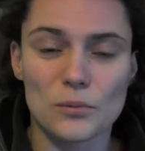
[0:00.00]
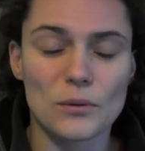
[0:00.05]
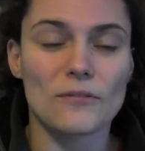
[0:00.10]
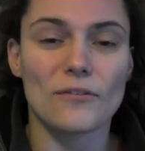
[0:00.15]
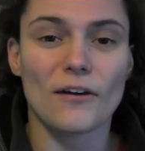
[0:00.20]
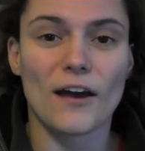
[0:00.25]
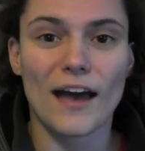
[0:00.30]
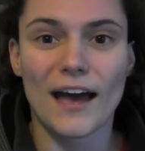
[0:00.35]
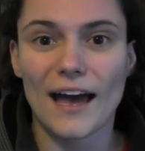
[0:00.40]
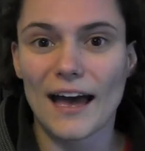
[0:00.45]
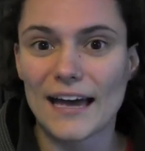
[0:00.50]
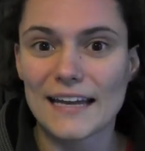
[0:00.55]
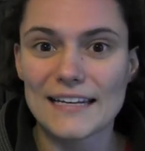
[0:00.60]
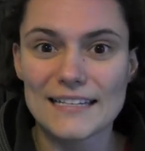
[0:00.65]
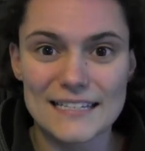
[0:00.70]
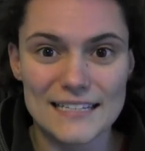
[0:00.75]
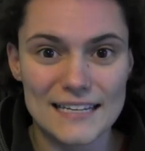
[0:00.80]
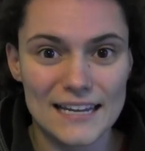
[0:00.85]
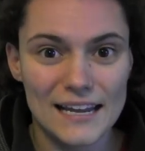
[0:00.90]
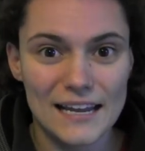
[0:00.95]
We've
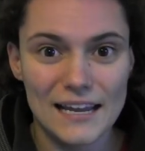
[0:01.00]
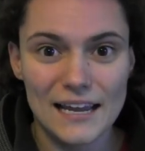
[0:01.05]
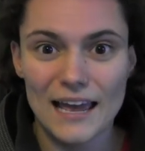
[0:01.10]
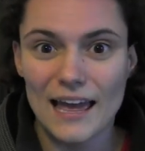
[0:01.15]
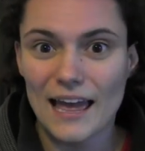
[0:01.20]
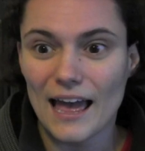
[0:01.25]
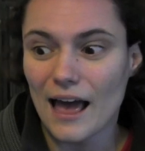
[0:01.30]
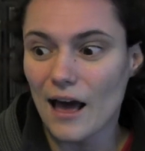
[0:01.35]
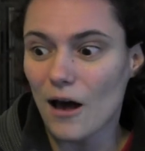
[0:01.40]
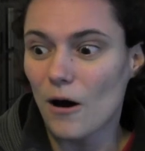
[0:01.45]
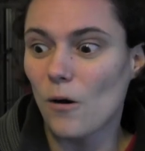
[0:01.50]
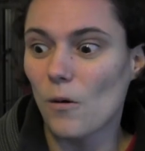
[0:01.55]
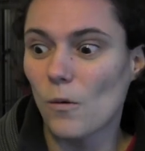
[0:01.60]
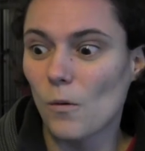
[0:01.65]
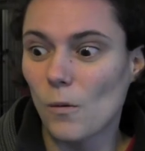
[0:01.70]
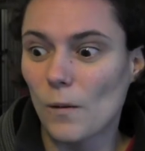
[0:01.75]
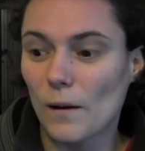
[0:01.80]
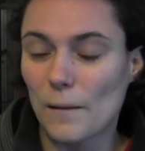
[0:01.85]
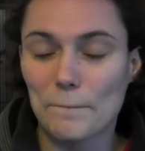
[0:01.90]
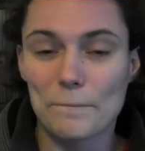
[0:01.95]
had
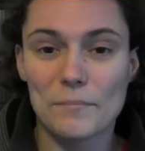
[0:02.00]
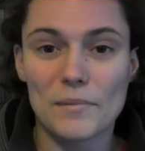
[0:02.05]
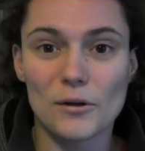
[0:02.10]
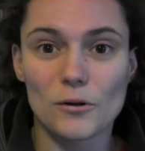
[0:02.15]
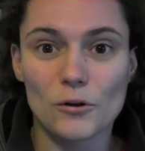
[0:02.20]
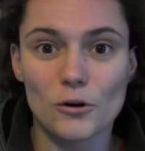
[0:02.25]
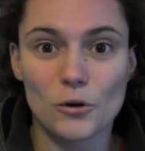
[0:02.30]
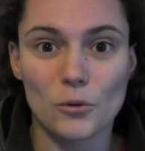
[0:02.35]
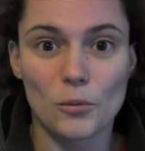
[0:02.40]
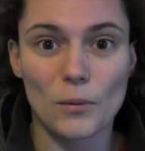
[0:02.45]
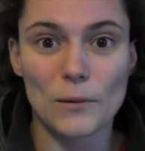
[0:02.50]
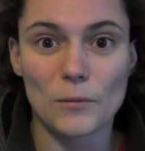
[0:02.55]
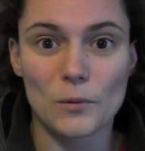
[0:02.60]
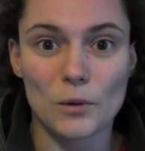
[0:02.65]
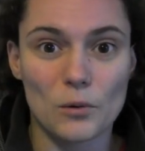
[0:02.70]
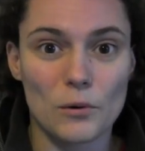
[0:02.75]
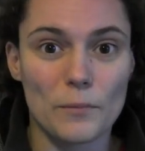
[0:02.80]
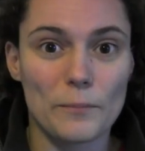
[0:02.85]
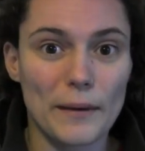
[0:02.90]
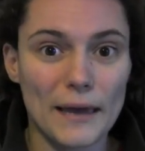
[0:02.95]
our milk when
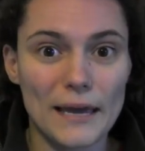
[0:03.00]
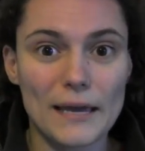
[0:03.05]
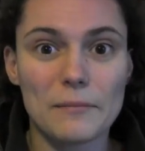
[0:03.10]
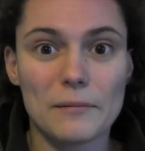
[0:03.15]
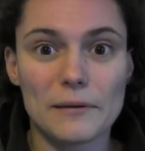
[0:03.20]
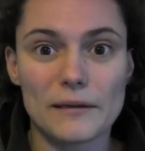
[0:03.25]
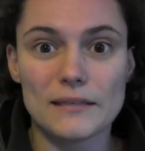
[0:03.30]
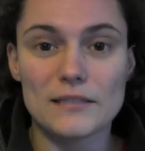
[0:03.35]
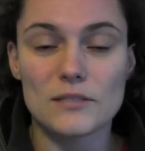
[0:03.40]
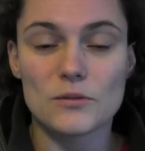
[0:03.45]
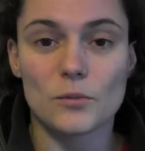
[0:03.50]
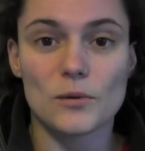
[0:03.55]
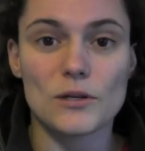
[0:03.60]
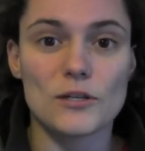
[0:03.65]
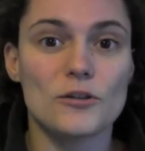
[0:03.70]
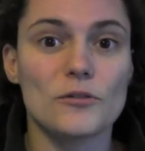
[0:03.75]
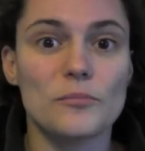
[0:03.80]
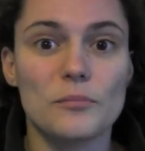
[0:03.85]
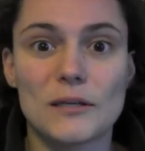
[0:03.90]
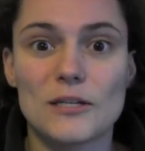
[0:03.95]
we were babies. We
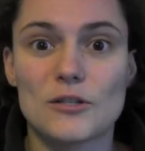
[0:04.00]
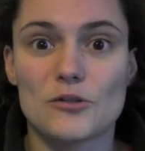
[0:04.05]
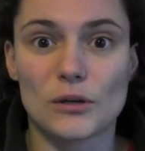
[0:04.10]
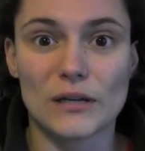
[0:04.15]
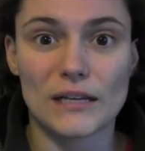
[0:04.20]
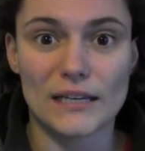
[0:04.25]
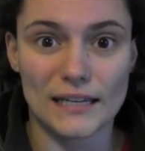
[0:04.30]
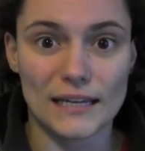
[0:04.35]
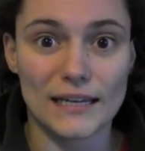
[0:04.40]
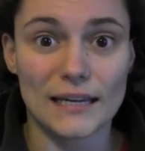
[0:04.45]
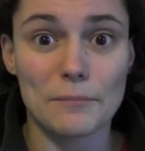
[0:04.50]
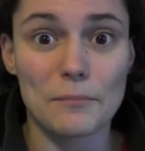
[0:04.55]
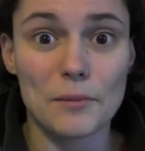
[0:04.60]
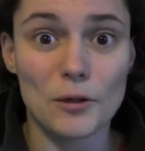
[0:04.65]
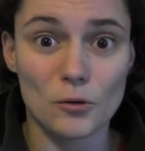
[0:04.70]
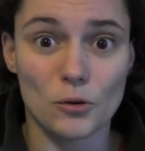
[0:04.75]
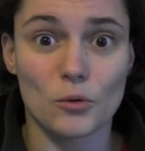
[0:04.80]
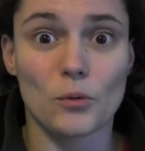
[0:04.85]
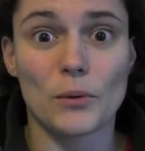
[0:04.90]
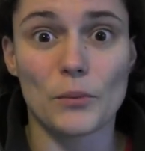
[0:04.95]
shouldn't be drinking
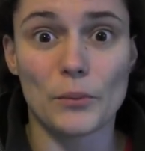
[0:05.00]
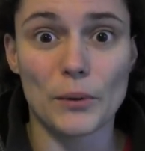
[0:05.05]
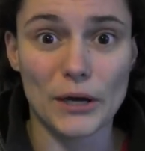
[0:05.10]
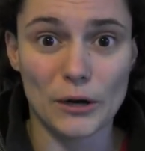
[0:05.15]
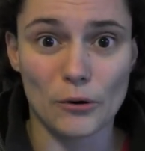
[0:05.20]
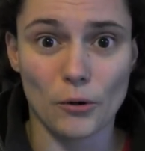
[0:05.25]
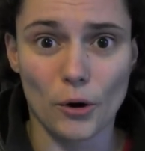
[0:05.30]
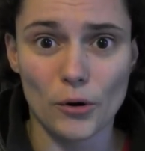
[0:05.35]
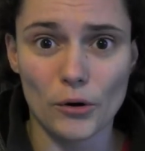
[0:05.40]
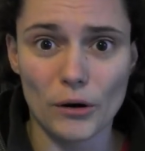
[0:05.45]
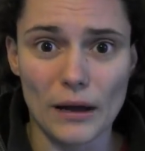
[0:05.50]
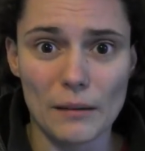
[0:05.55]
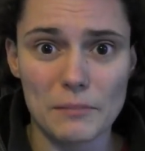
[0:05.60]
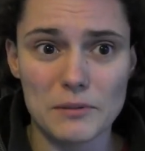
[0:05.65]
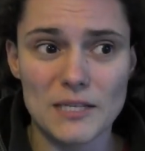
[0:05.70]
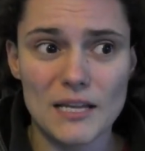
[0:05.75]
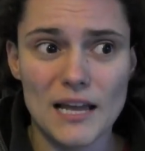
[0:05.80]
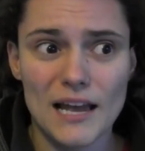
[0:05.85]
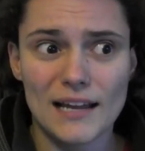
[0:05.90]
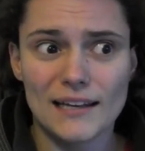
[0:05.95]
milk when we're
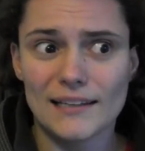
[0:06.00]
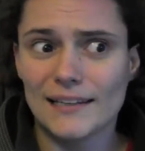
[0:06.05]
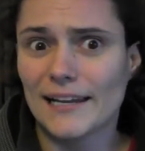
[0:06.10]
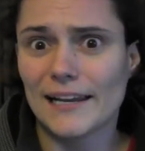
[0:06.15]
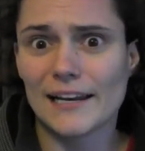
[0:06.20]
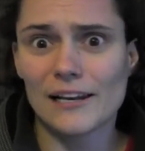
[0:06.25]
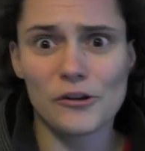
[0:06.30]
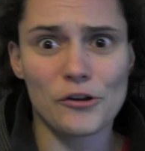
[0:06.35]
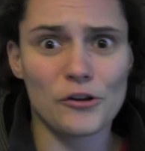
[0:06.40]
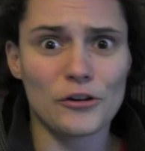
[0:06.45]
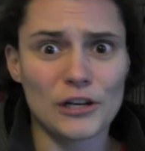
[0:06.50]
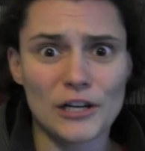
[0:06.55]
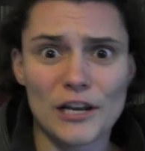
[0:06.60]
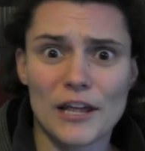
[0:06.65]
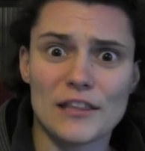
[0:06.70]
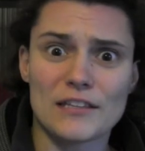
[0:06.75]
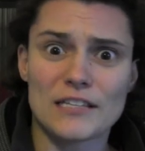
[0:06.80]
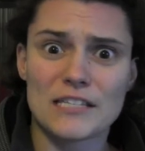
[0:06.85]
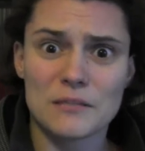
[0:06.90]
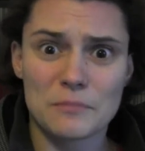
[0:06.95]
grown-ups, let alone
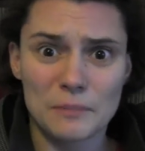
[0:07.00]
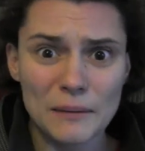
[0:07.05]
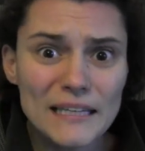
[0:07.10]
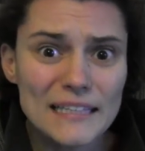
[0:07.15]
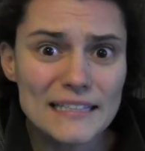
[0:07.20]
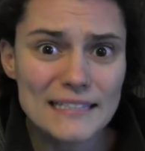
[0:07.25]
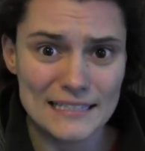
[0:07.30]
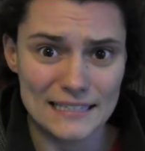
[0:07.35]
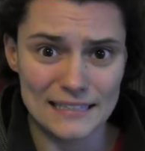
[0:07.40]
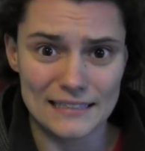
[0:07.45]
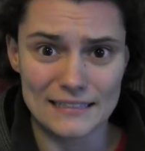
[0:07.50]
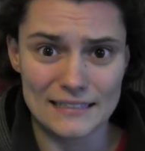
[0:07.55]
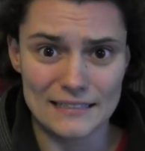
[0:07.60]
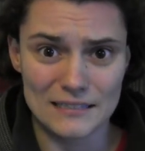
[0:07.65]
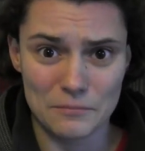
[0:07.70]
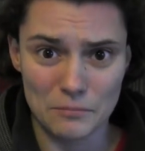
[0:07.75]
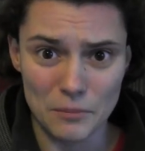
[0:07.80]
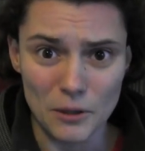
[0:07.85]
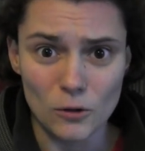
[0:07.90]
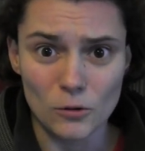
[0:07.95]
another
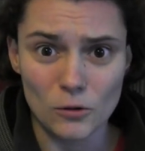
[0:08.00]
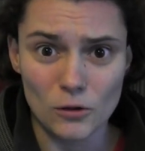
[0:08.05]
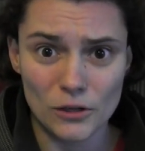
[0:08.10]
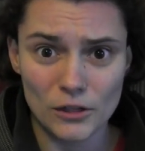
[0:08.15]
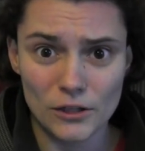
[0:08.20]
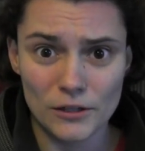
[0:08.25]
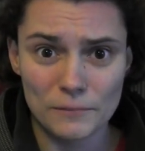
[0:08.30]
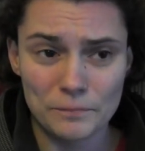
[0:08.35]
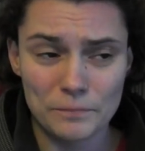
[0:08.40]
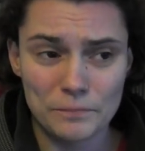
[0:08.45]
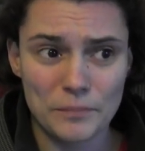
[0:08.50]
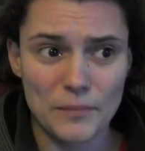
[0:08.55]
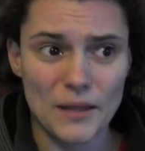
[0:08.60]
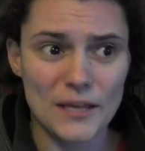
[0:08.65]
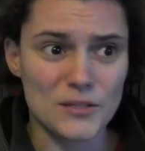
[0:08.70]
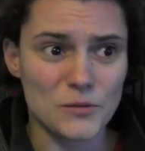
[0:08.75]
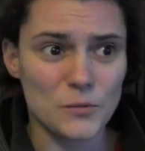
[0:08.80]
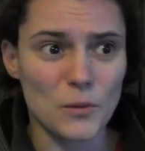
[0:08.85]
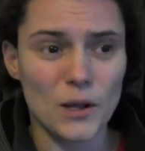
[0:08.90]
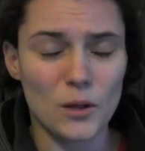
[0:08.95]
species' milk
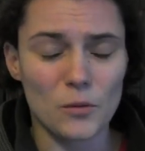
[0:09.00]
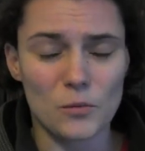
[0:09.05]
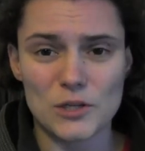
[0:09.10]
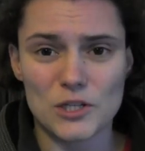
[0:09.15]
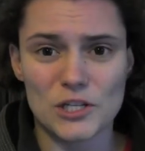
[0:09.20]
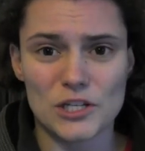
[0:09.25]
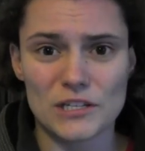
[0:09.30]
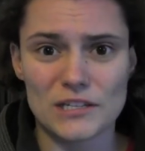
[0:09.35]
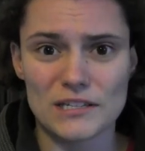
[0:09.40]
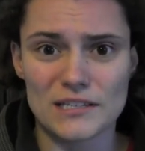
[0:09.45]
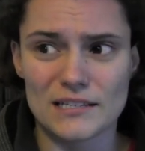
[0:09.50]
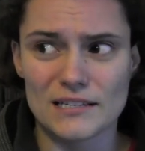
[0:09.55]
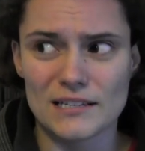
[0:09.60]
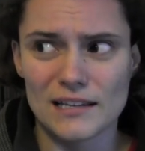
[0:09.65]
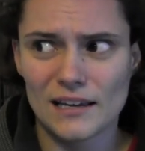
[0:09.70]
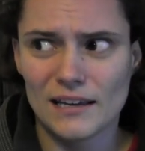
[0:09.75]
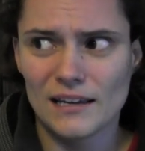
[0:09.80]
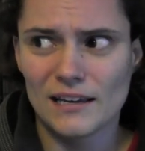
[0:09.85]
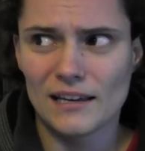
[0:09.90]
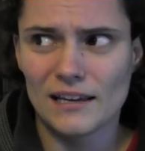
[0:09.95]
as well, which is